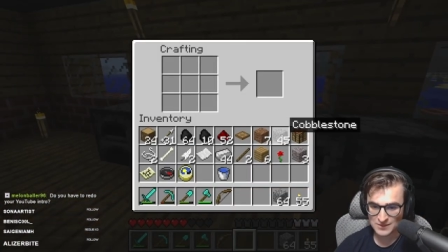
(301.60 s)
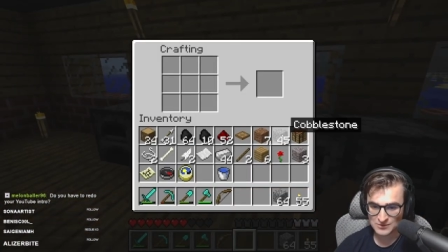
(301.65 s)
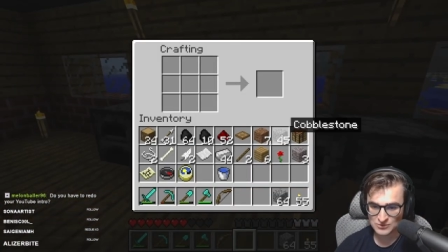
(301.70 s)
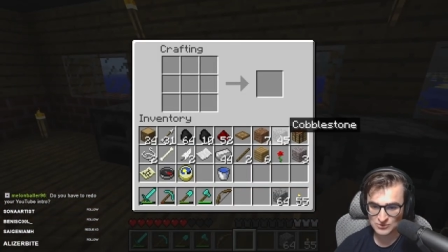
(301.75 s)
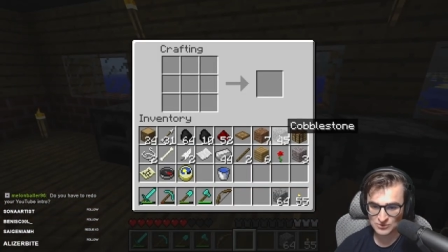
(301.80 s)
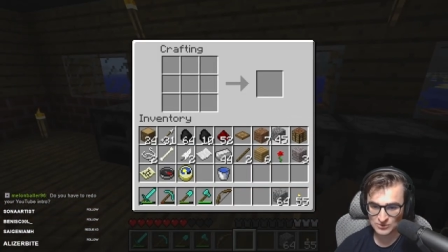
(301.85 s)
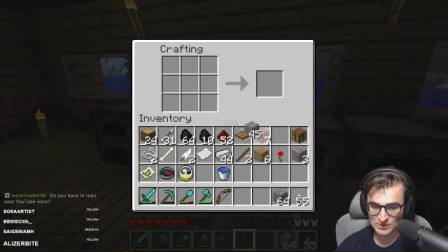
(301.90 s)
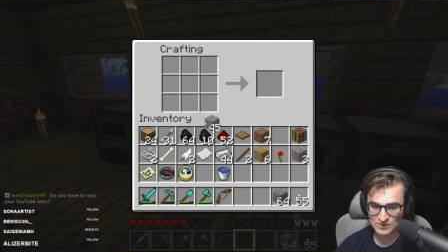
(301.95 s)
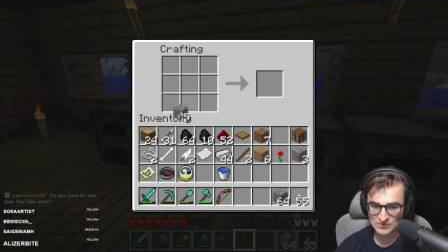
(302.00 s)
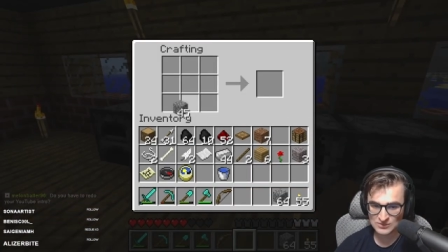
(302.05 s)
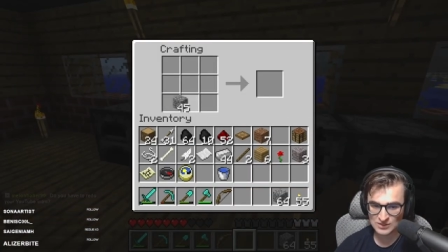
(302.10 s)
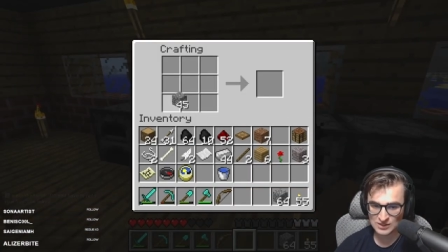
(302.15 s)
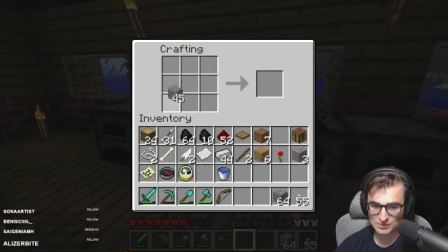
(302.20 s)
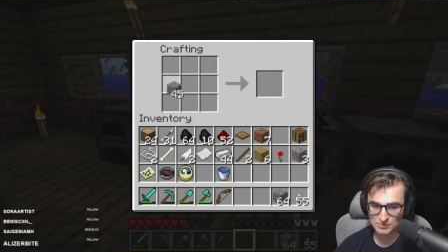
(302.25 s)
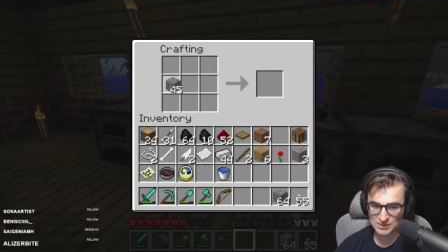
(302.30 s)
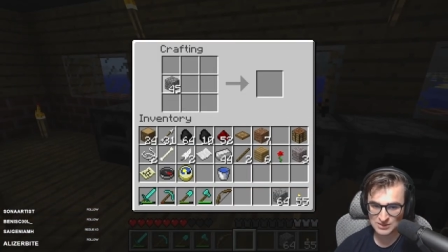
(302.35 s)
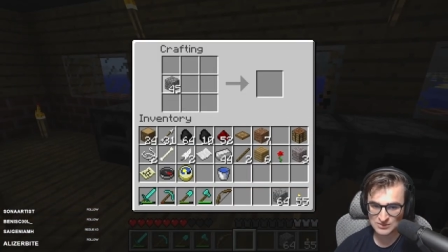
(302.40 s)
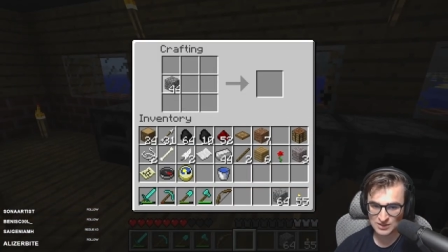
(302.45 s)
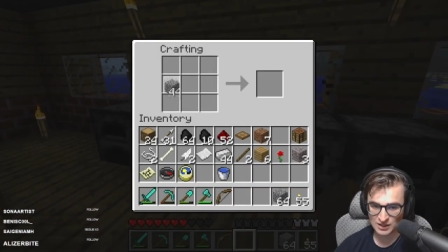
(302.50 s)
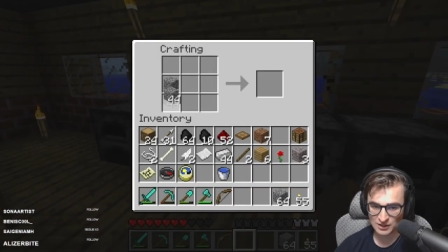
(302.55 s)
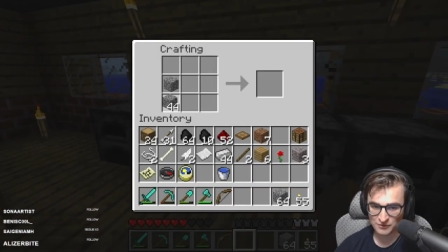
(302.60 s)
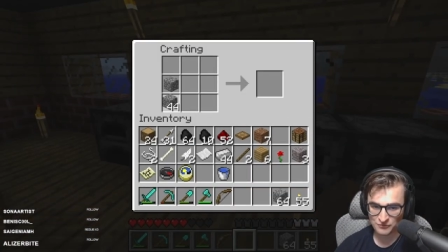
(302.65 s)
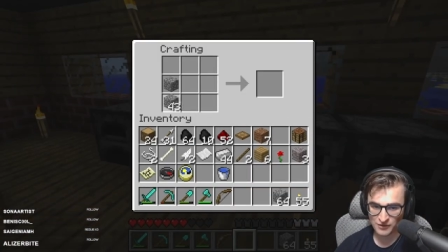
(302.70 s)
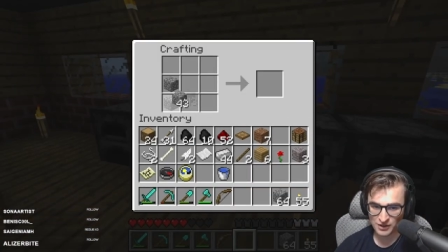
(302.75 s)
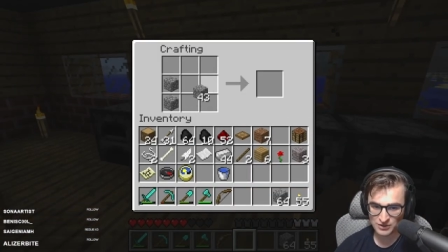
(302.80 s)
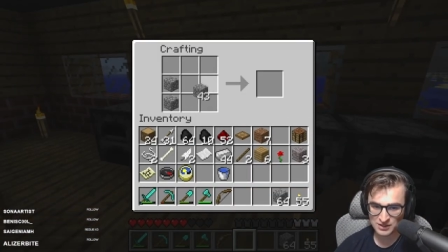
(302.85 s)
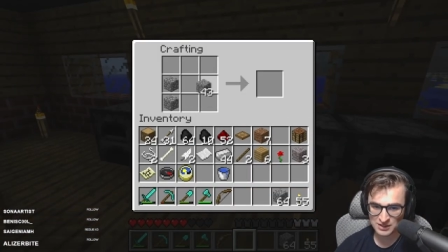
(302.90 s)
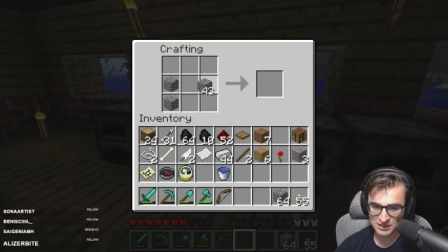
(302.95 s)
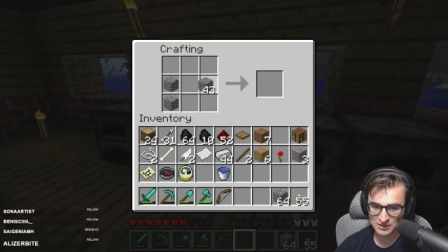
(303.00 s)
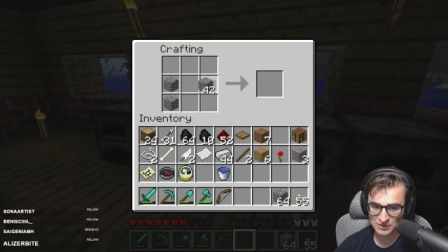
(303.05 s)
So this is going to be tough. I
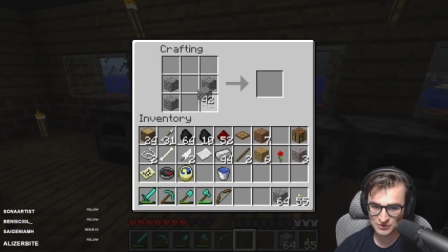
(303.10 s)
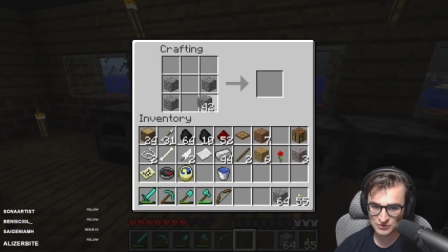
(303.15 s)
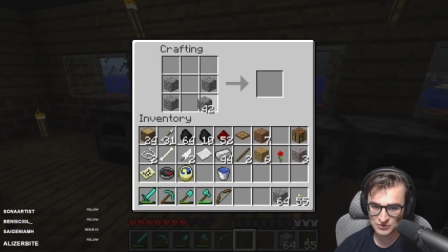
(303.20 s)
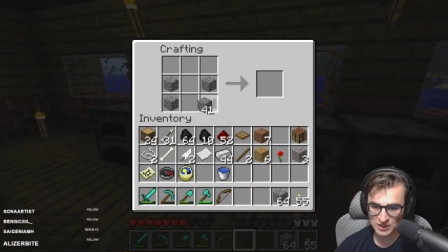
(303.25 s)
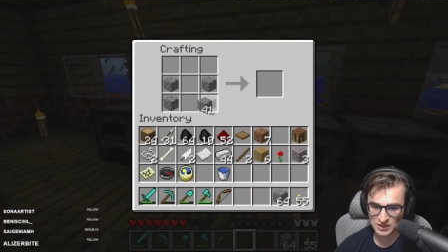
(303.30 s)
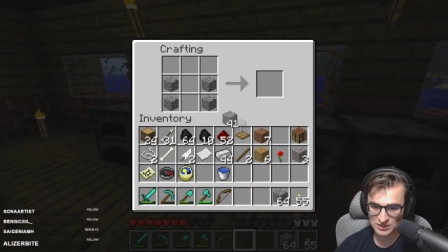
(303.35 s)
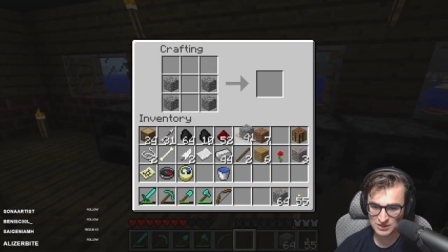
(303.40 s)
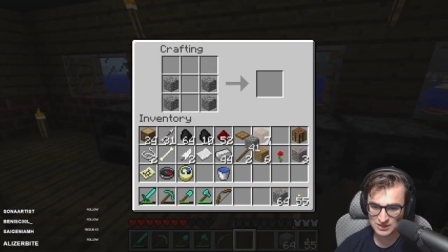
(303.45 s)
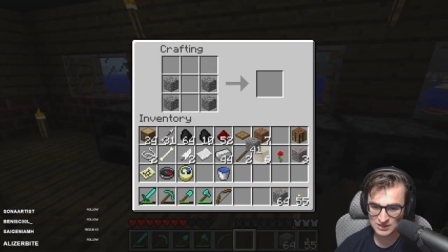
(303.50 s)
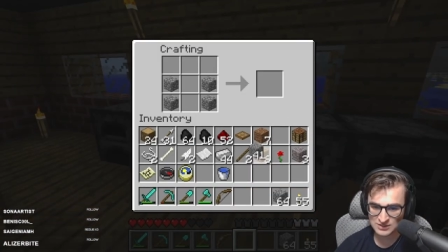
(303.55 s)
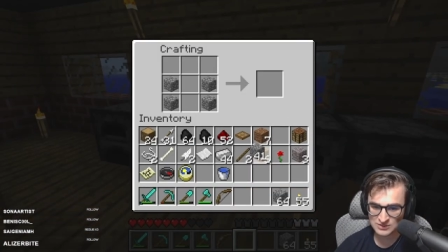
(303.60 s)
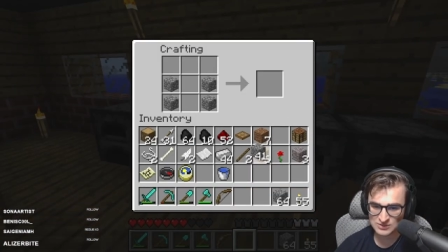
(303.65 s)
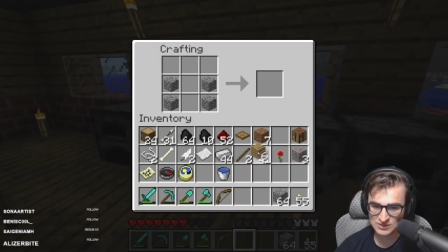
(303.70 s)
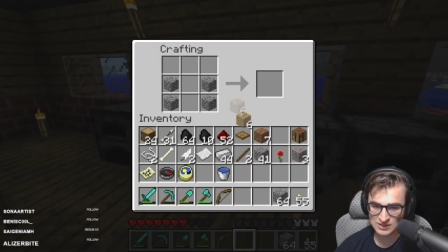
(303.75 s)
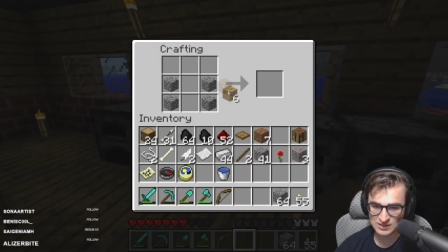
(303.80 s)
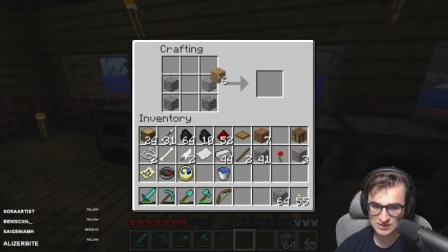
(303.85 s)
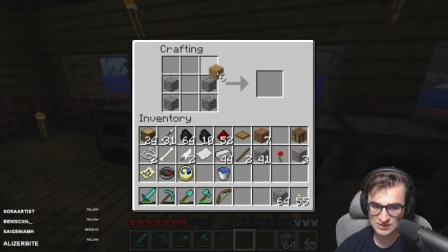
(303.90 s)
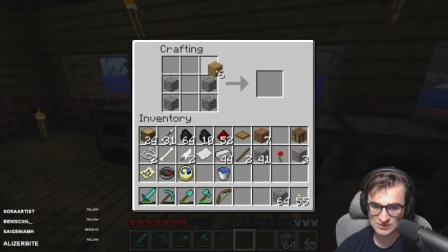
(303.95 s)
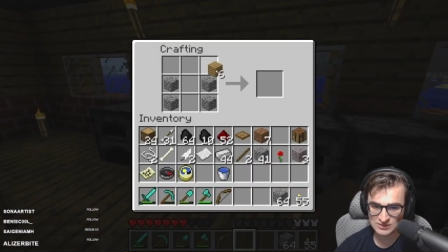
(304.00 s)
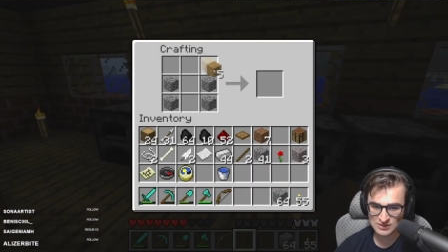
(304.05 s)
think it goes like this, this,